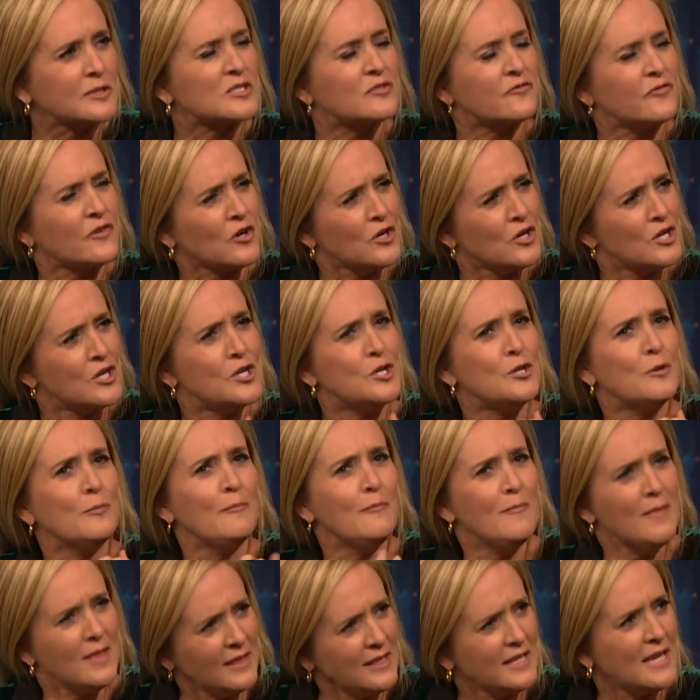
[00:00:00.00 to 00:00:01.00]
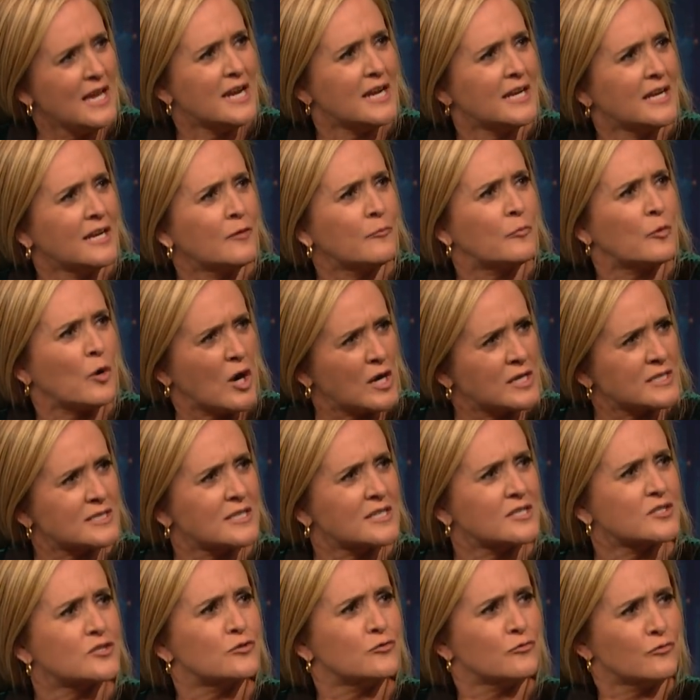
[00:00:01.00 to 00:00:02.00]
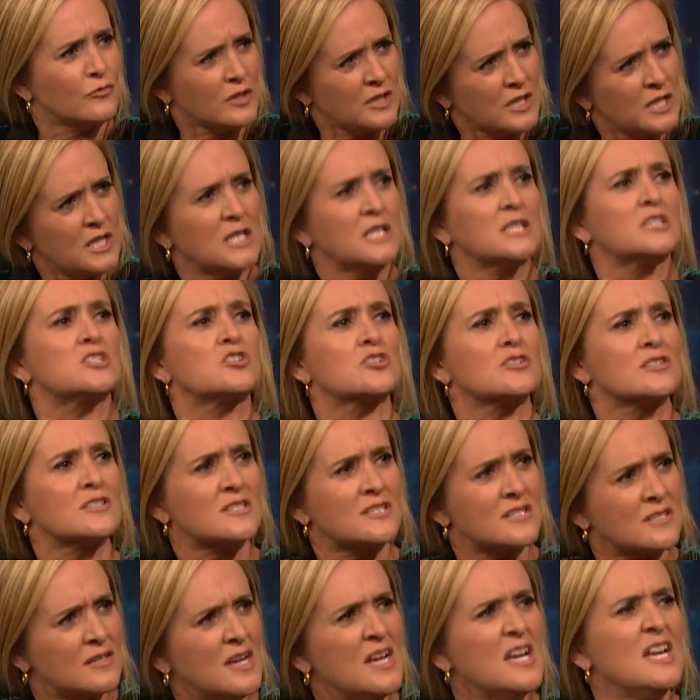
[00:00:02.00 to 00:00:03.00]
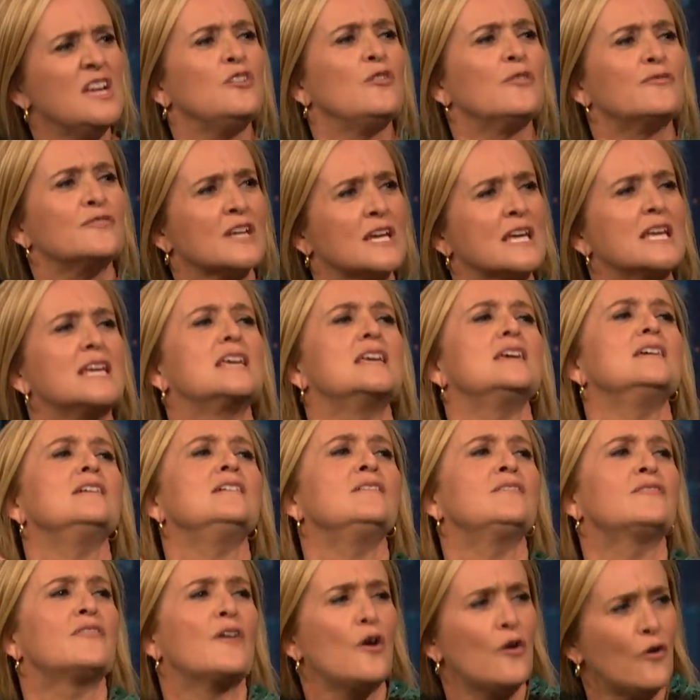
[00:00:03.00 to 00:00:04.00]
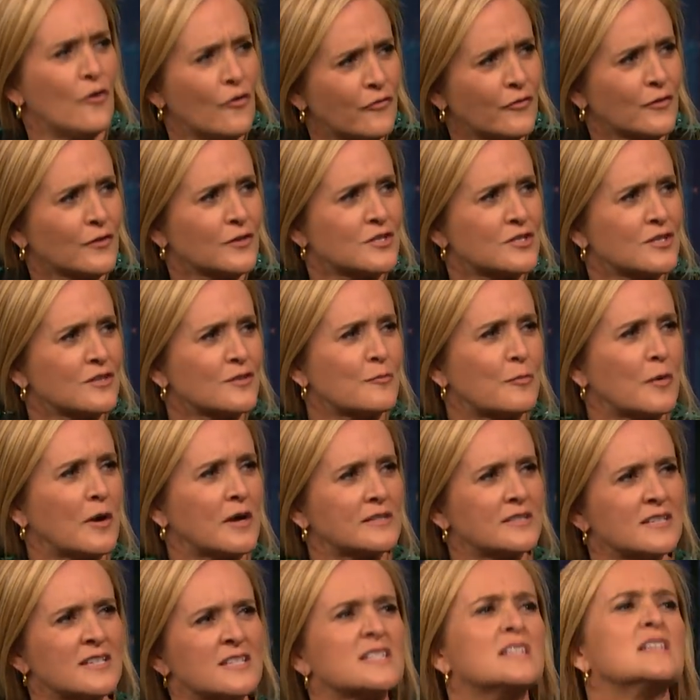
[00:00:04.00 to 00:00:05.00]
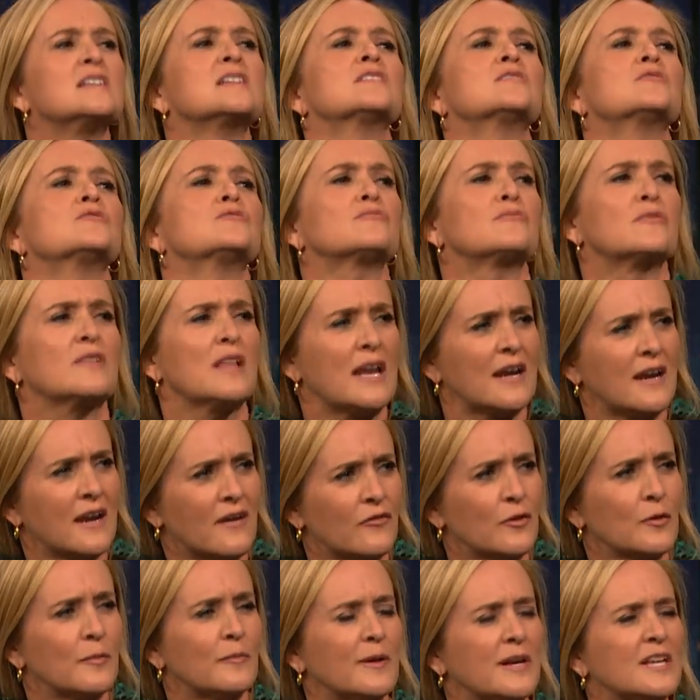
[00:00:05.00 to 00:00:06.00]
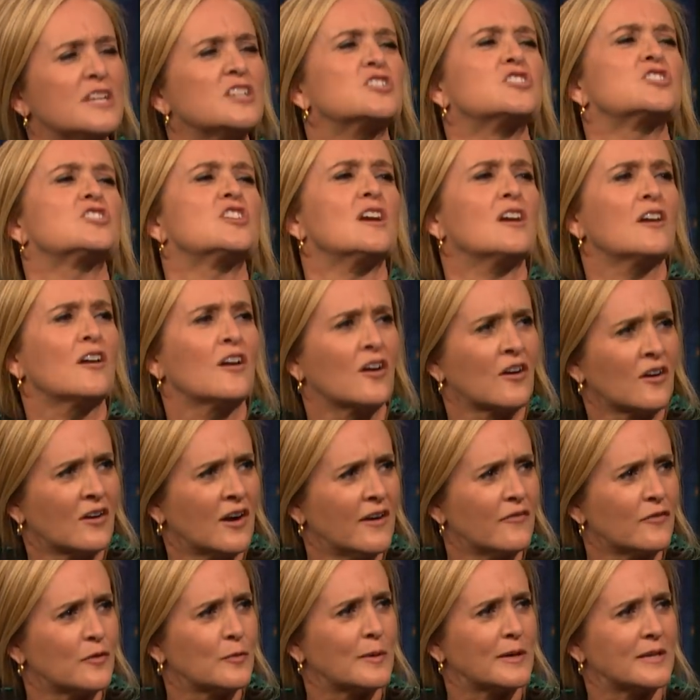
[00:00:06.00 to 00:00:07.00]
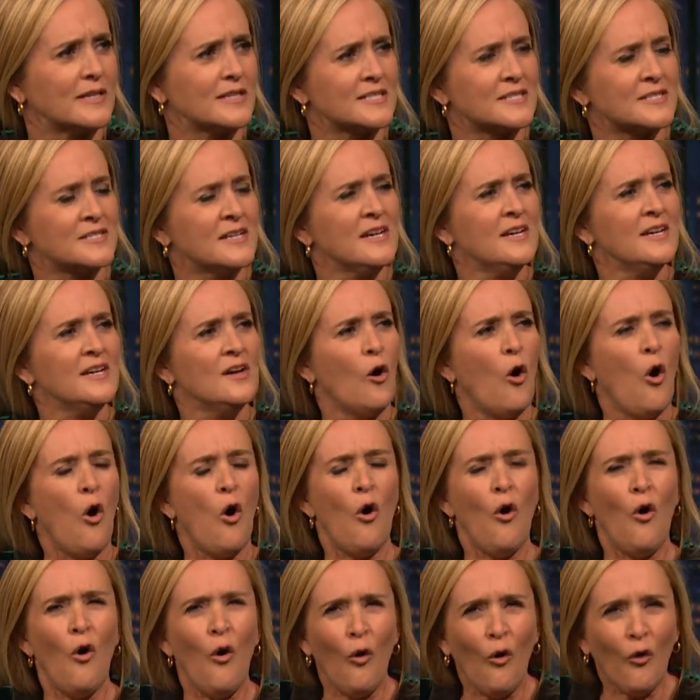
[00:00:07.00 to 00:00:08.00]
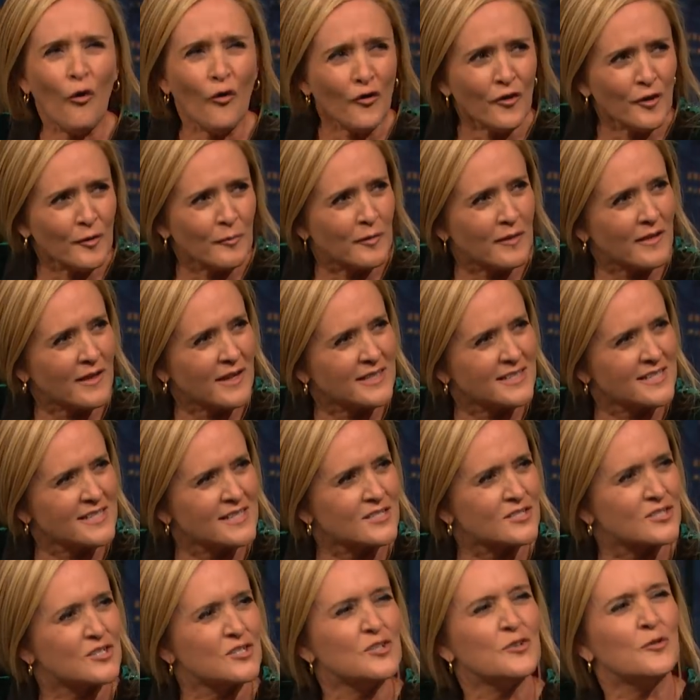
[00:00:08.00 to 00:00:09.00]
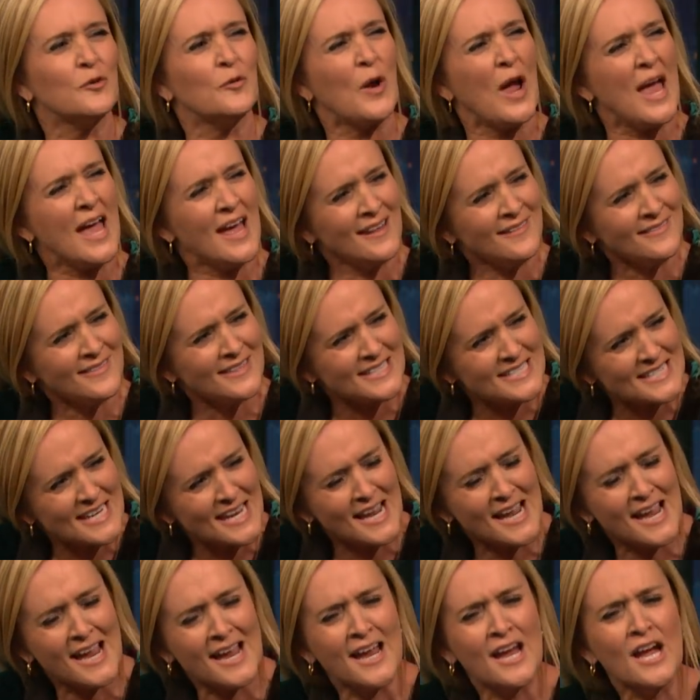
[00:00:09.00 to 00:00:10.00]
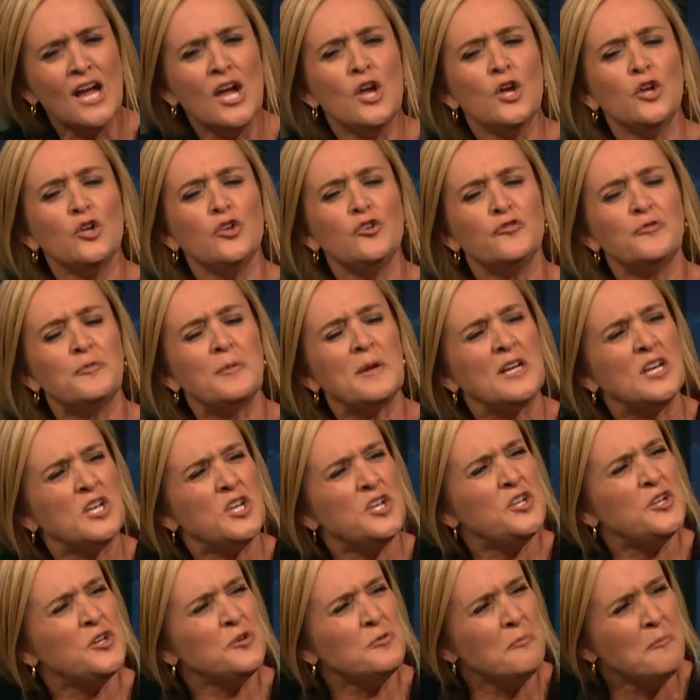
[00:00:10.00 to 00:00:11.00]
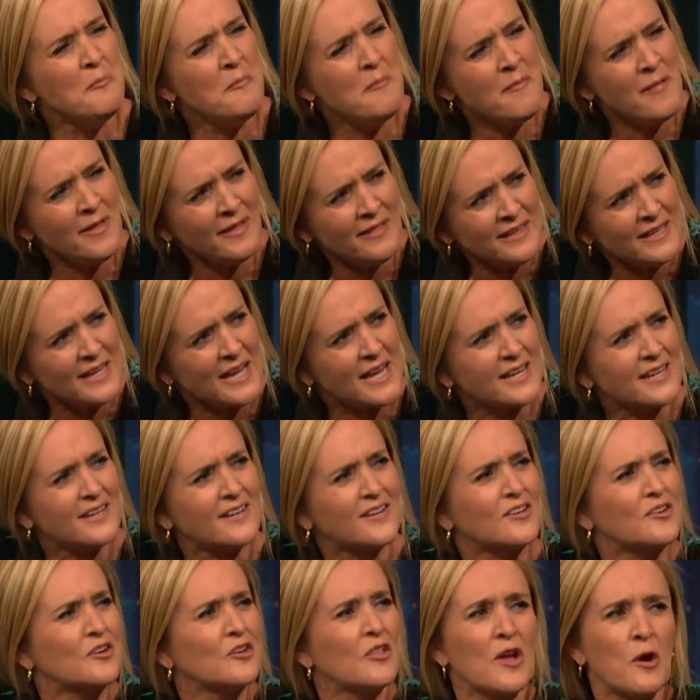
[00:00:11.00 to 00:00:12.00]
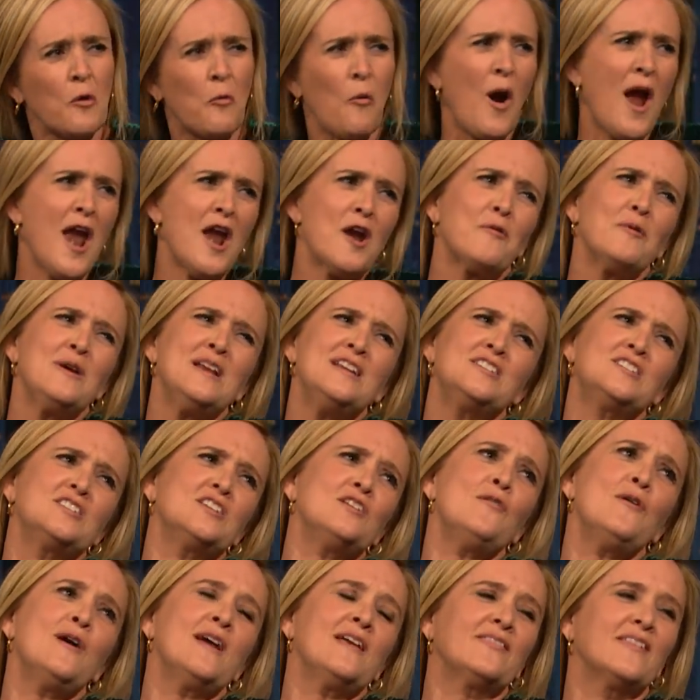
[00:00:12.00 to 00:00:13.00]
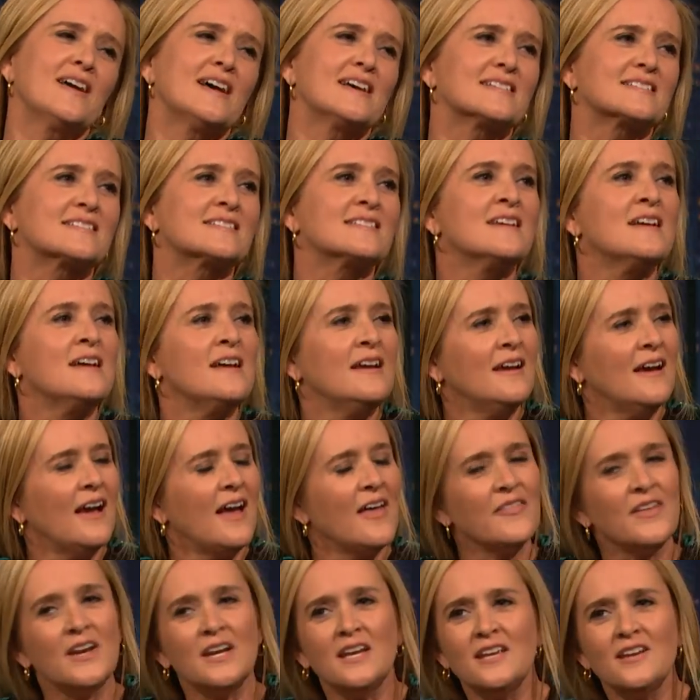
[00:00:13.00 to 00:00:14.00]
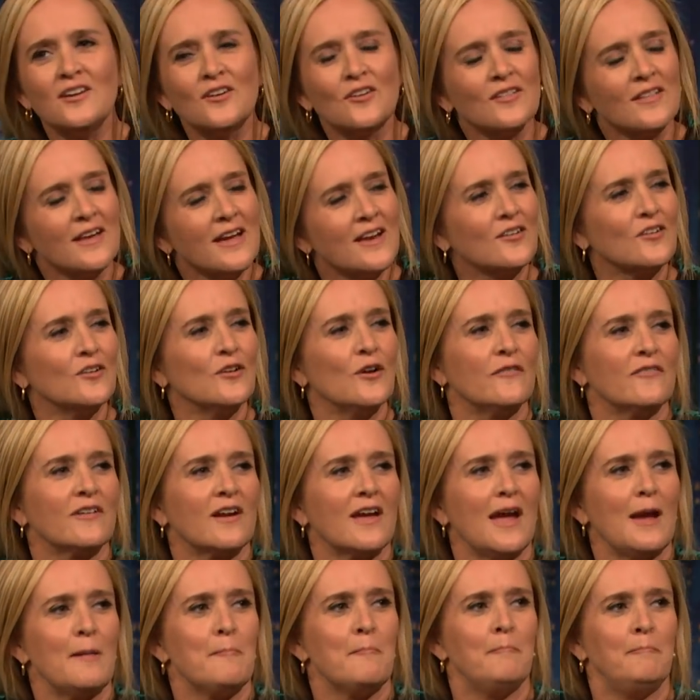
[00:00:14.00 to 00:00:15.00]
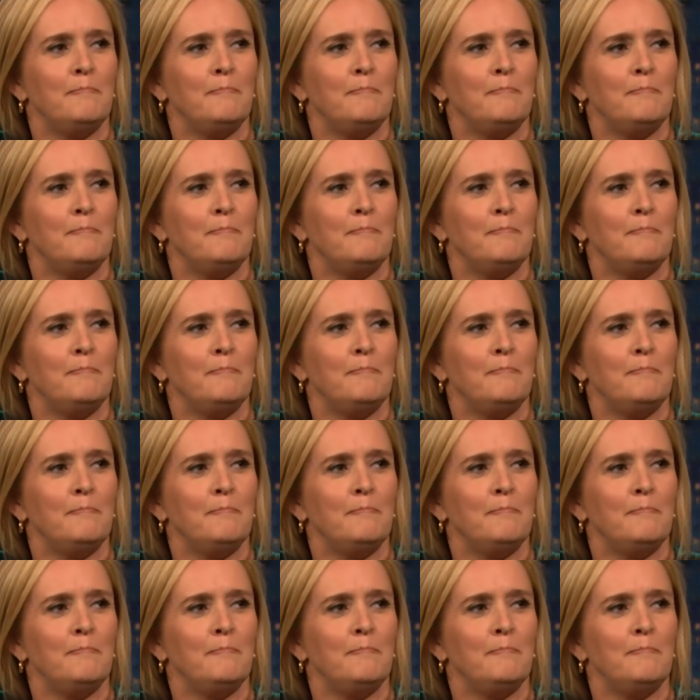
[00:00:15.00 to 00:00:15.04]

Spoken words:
It's a very humiliating process. You really just, you have to give over to the process and let everybody share everybody's horrible ideas. And you end the day, you've been humiliated, and you're like, why are we doing this? And then a year later, you have a game.